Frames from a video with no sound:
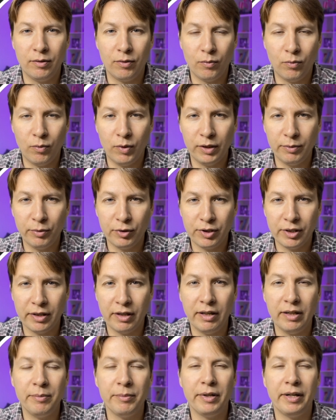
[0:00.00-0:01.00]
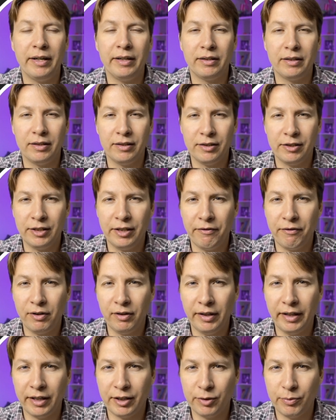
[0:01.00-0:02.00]
one more time at
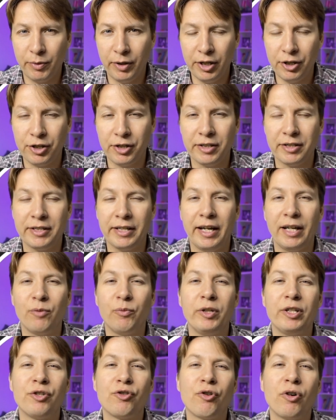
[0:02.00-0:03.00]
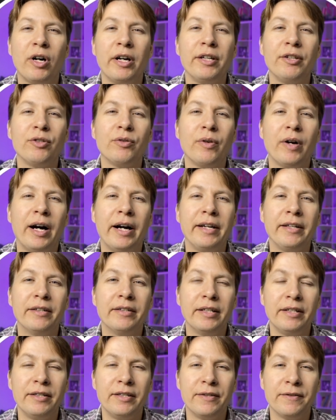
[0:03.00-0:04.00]
several expressions, and we try to
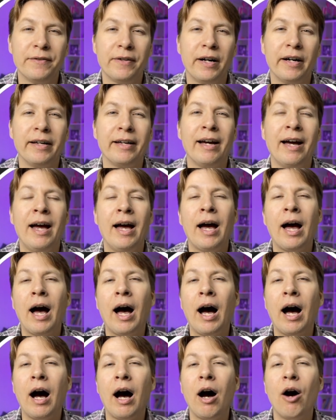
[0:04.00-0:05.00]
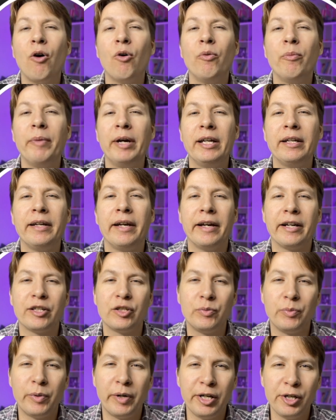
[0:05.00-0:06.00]
identify how many
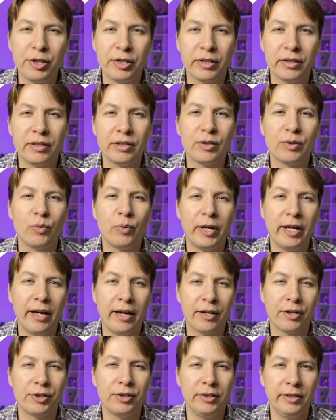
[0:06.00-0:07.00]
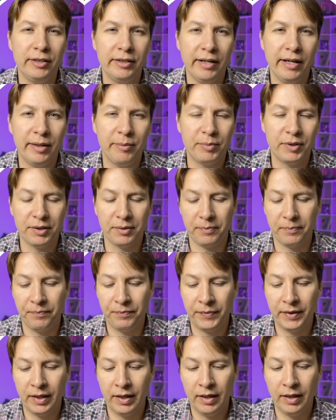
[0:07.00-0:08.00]
expressions we actually typed.
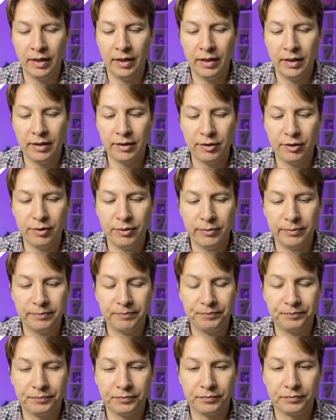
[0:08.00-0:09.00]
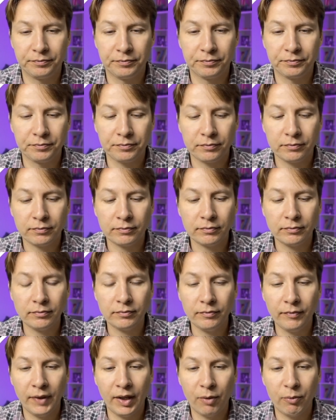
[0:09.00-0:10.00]
So
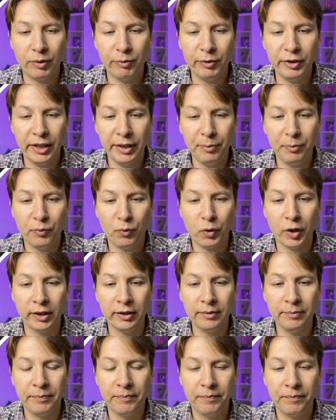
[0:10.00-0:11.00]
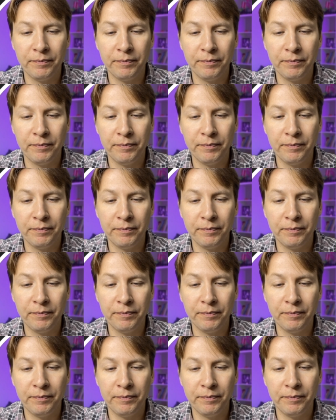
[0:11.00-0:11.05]
when we type 1,